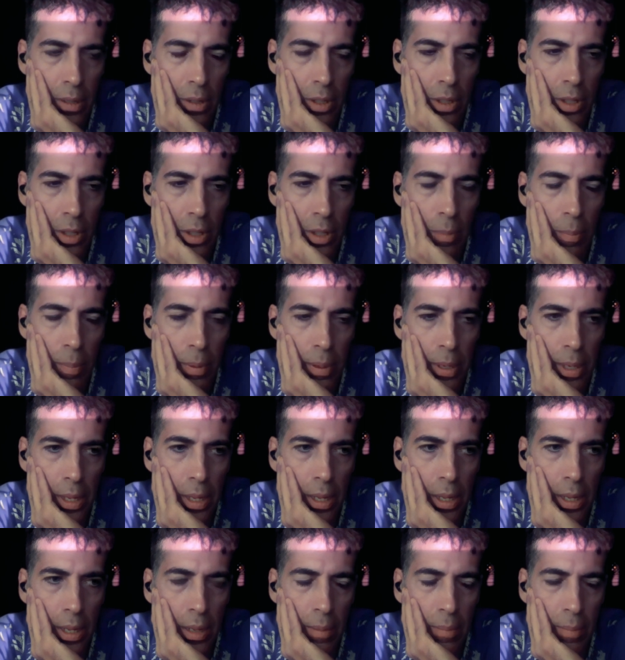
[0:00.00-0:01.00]
you know, but
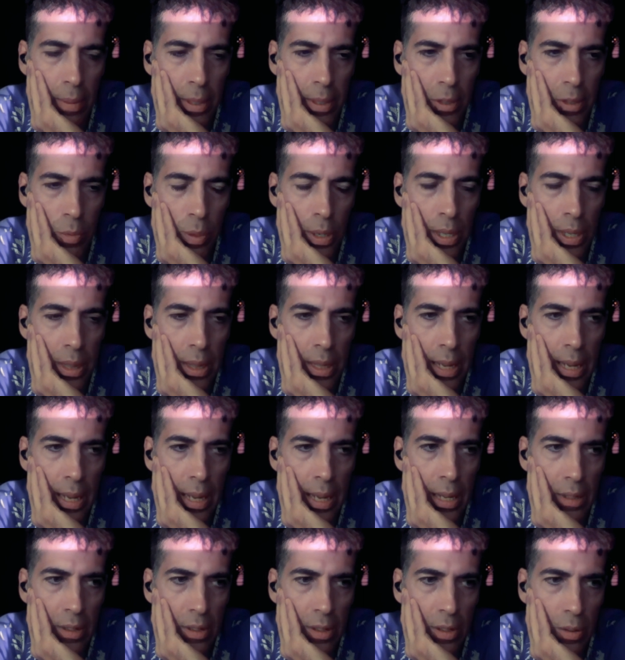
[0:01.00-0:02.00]
in between
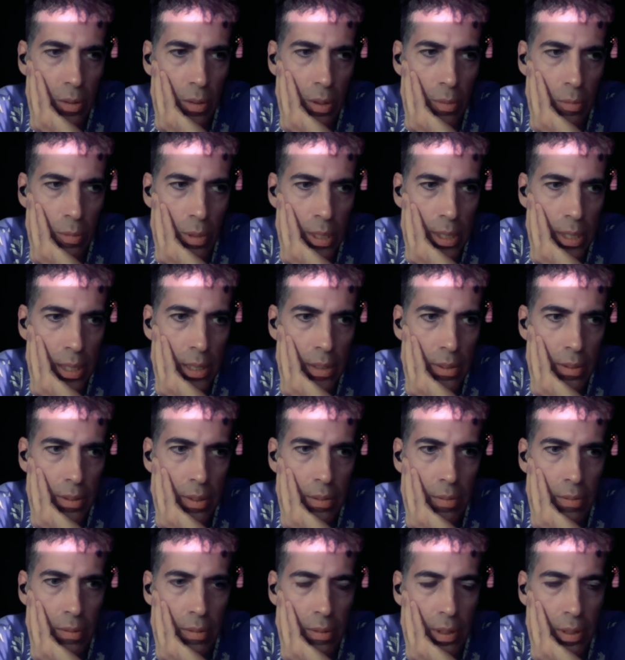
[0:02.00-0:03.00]
that, you know, on weekends
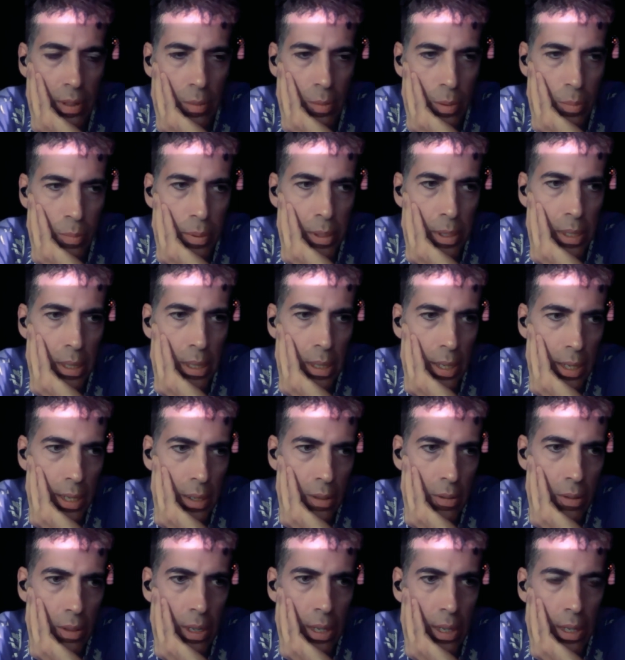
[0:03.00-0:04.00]
it, it would be
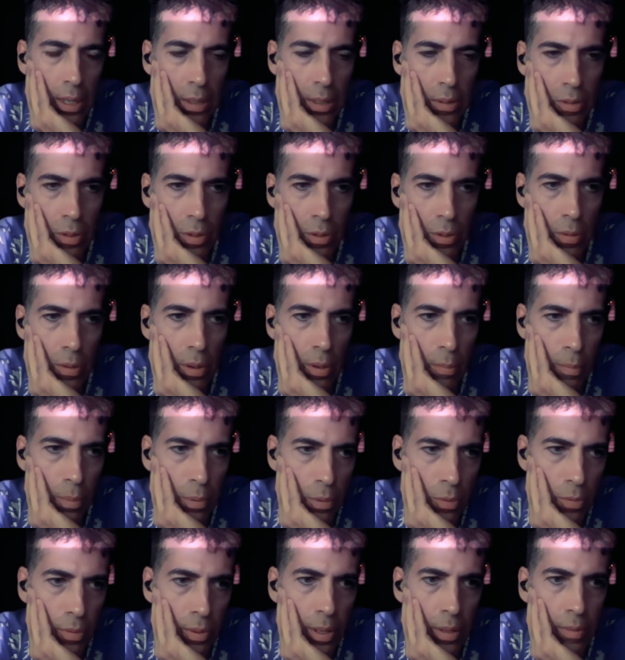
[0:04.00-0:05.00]
like, okay, let's throw on
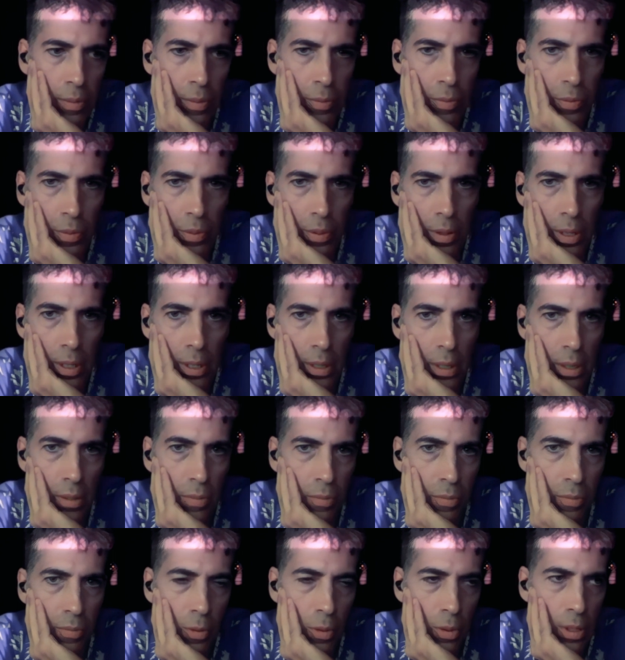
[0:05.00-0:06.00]
Blue Velvet for like
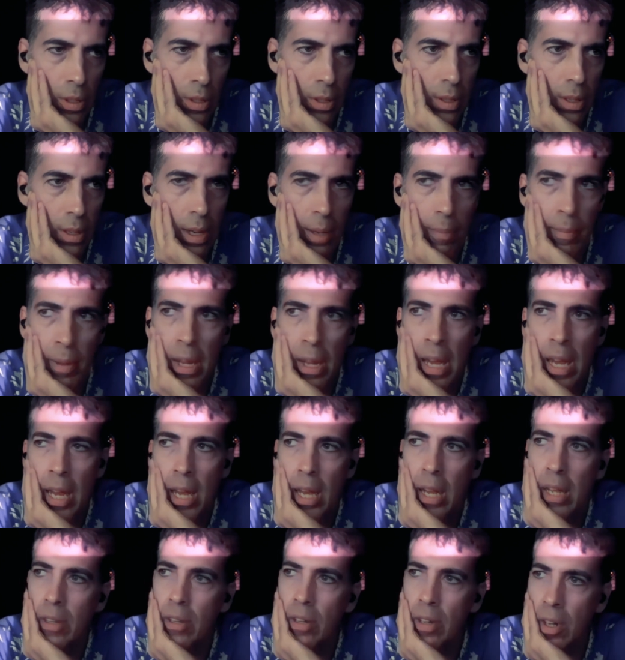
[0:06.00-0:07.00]
the 40th time,
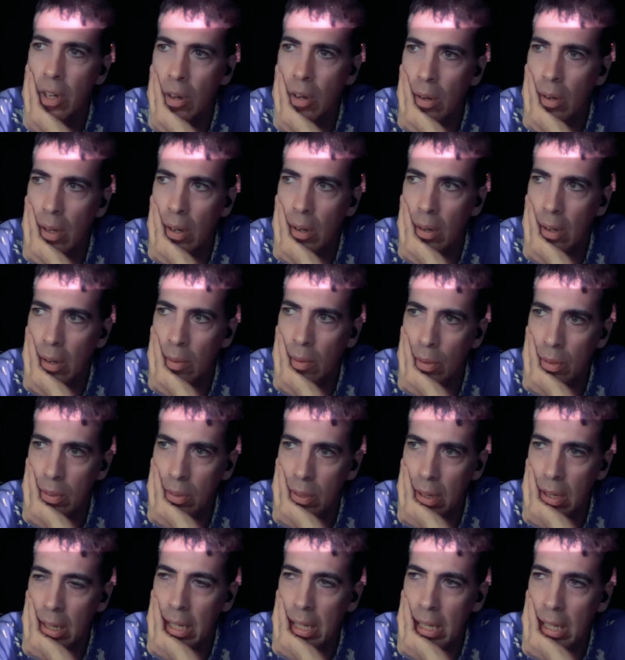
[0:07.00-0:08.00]
and you know, it, it
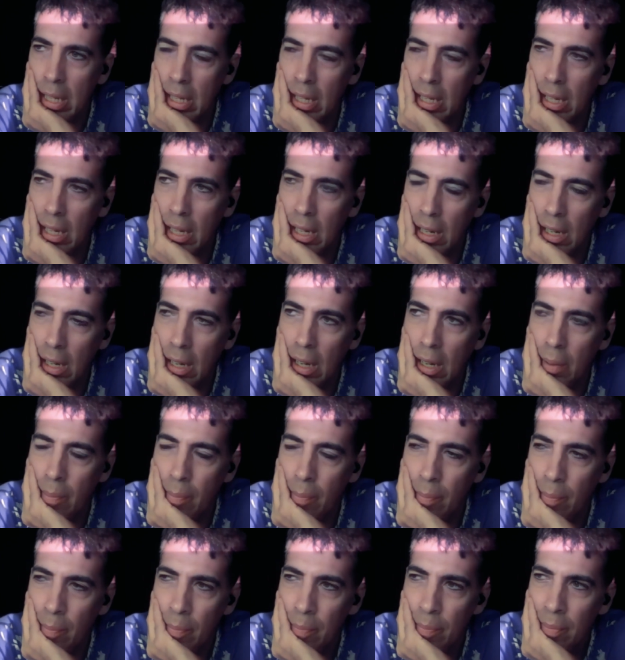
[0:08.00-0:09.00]
was like
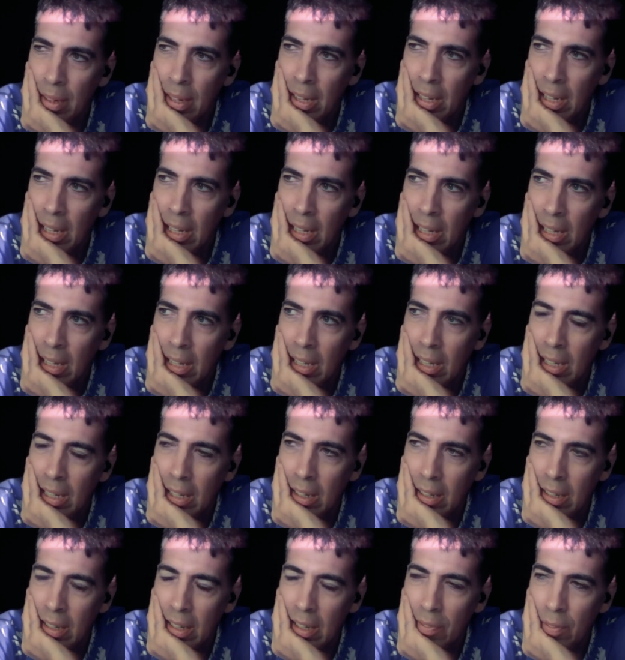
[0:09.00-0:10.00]
um,
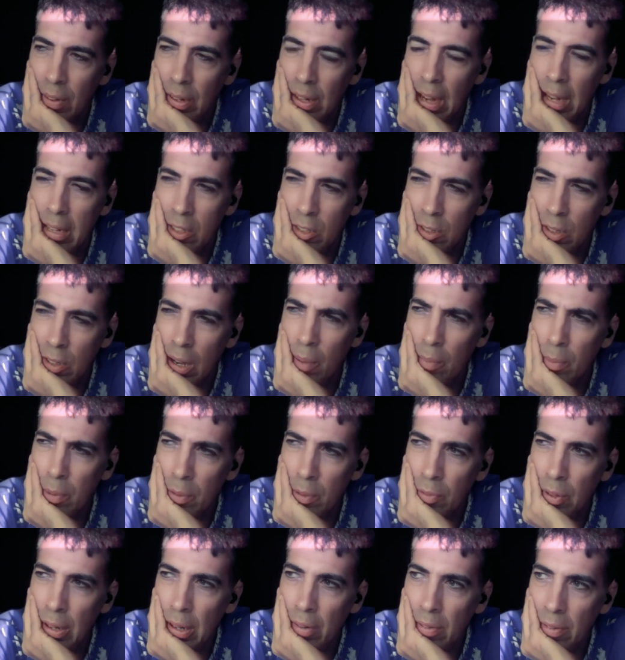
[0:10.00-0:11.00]
I saw
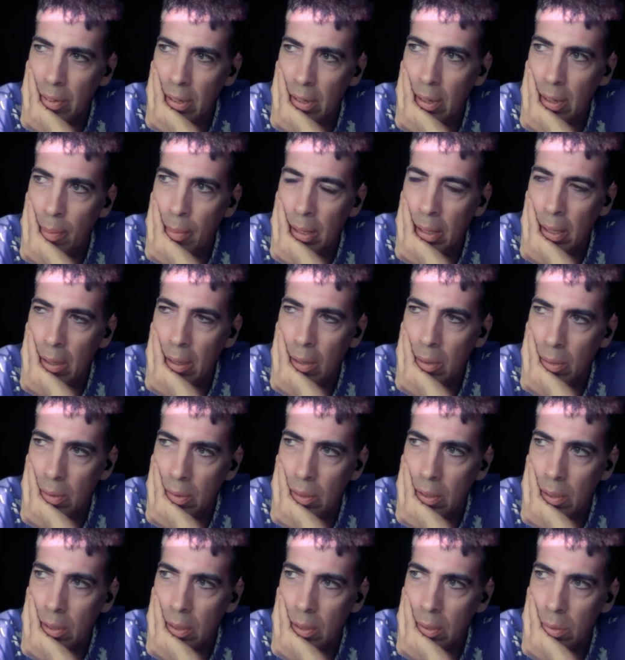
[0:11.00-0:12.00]
Blue Velvet
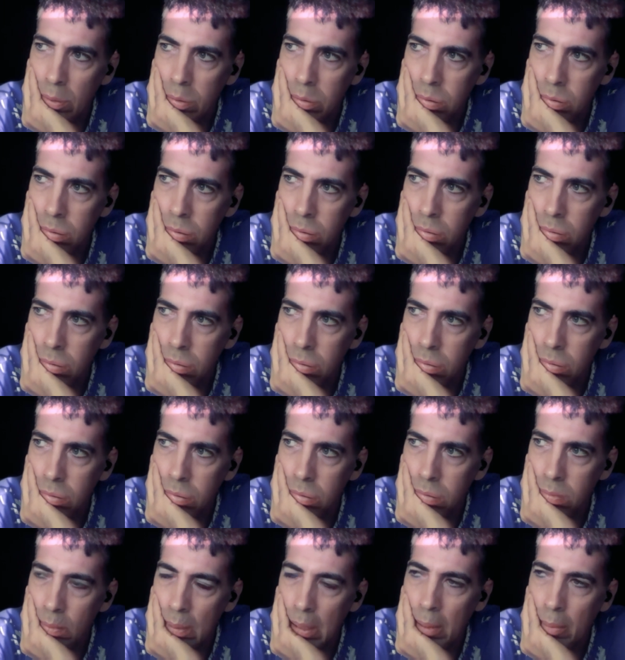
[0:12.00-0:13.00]
about
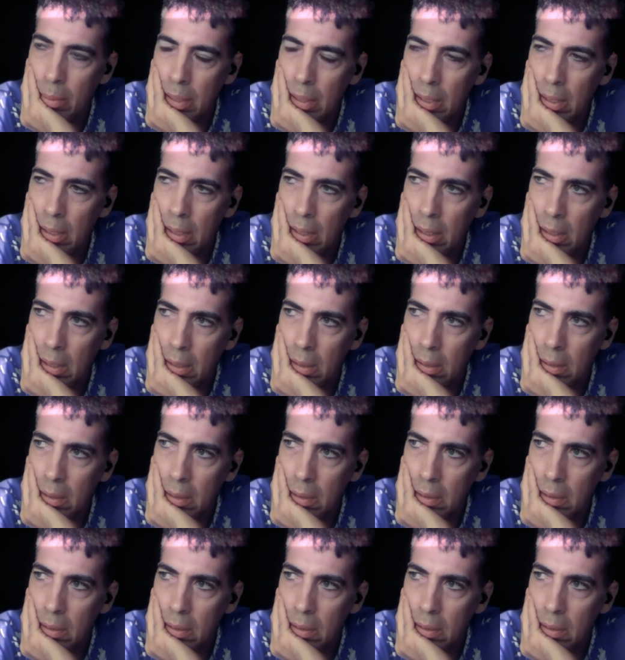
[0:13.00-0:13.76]
maybe